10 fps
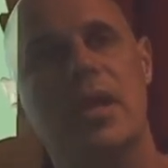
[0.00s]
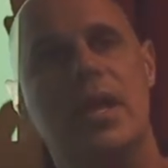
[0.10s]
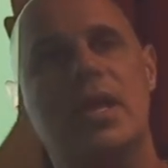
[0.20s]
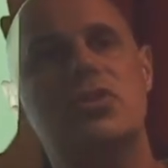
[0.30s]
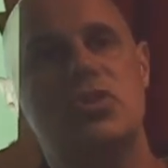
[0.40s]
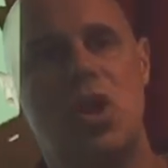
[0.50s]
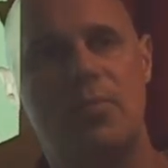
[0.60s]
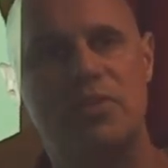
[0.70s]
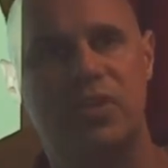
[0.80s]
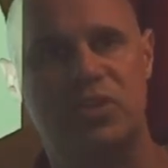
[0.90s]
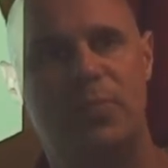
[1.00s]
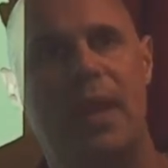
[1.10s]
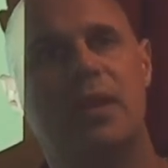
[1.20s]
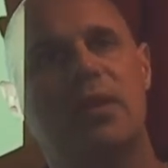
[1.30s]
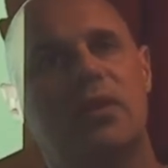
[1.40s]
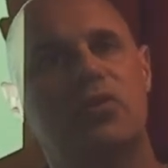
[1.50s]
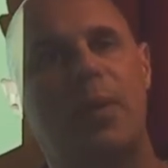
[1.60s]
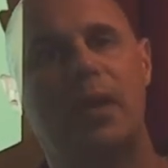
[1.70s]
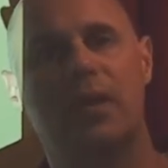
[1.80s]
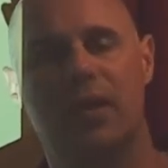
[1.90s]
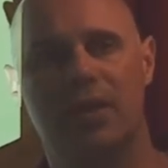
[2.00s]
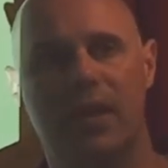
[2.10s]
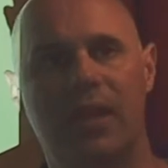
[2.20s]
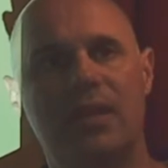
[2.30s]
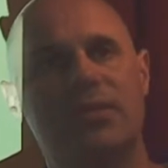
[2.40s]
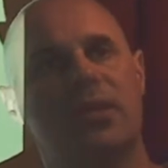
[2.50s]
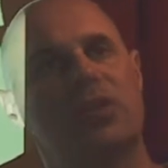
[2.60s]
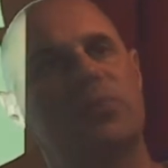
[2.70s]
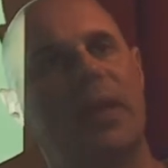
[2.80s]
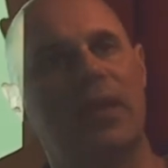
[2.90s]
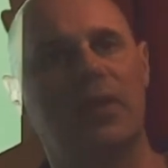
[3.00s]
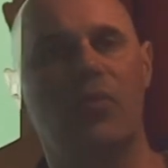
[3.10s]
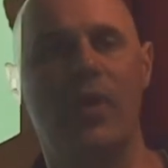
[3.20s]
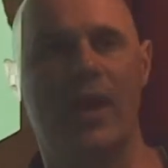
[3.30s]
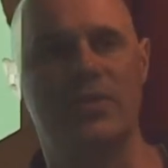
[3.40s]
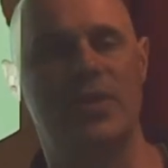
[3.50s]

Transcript: Islam is expanding in the east and expanding in the west.